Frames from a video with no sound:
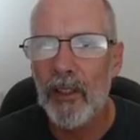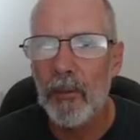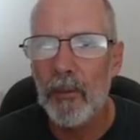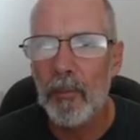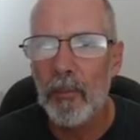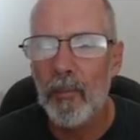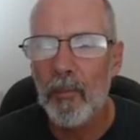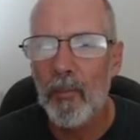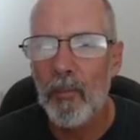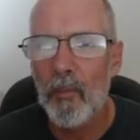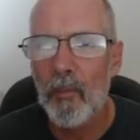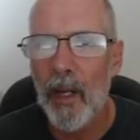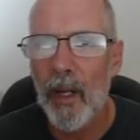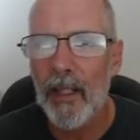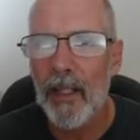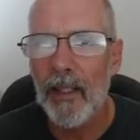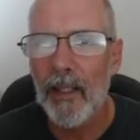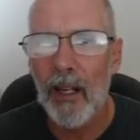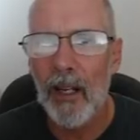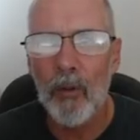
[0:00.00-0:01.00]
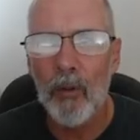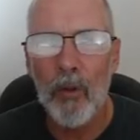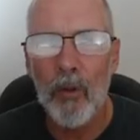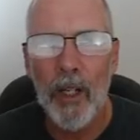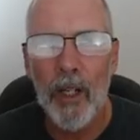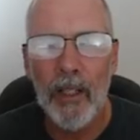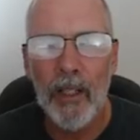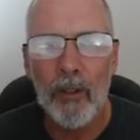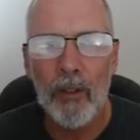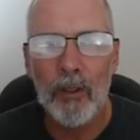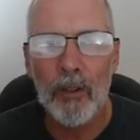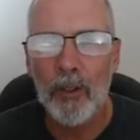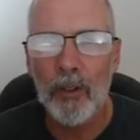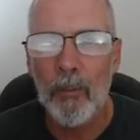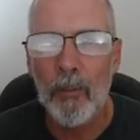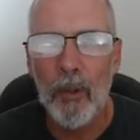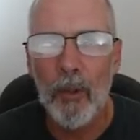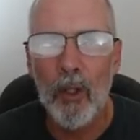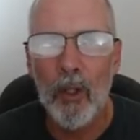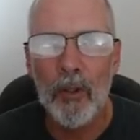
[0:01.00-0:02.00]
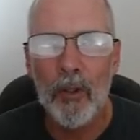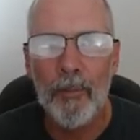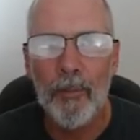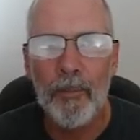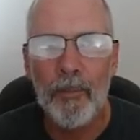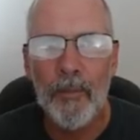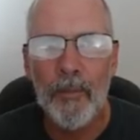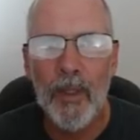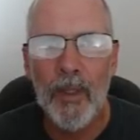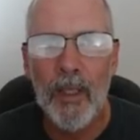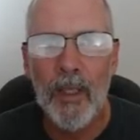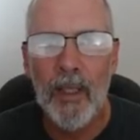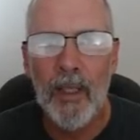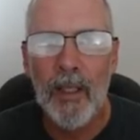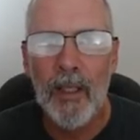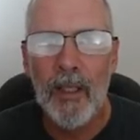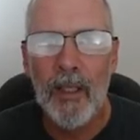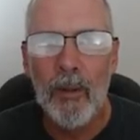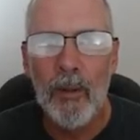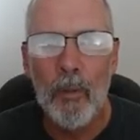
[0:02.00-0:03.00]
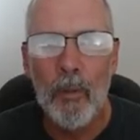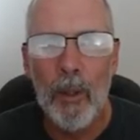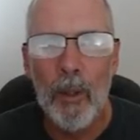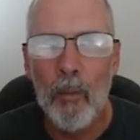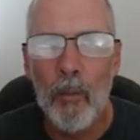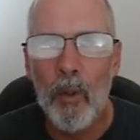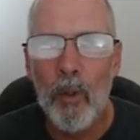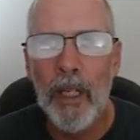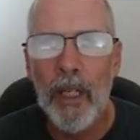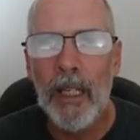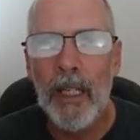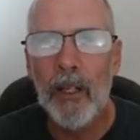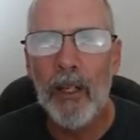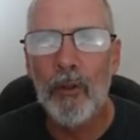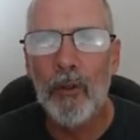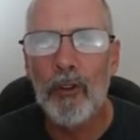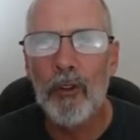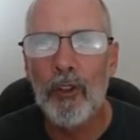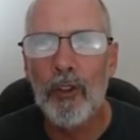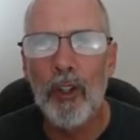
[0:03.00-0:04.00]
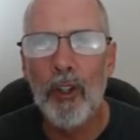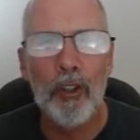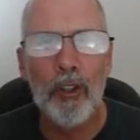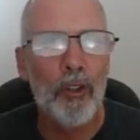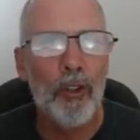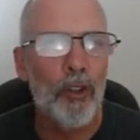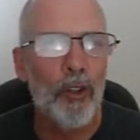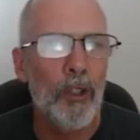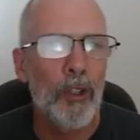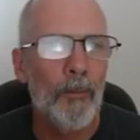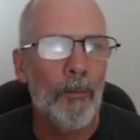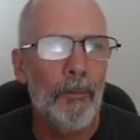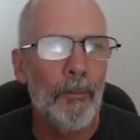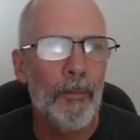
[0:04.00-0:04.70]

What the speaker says: Let's make that right across the board. When we use should,